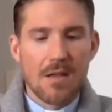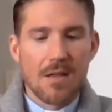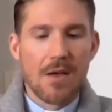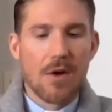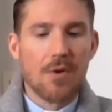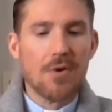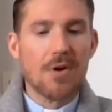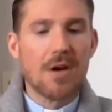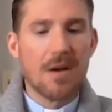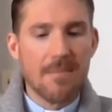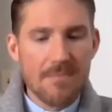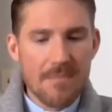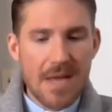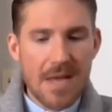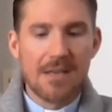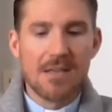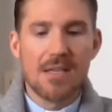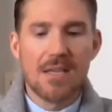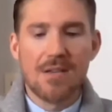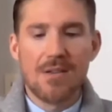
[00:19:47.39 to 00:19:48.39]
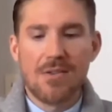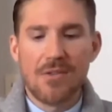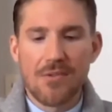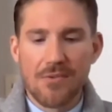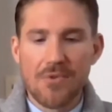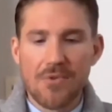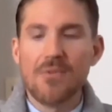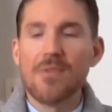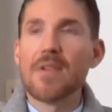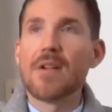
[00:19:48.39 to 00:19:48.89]
though commended
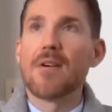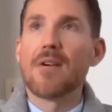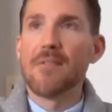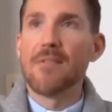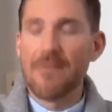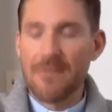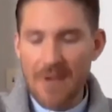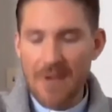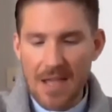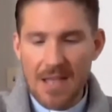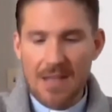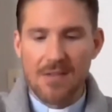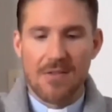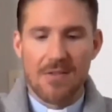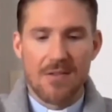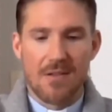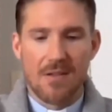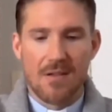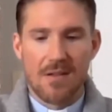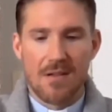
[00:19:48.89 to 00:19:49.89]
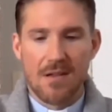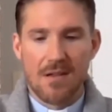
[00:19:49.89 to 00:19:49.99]
through their faith,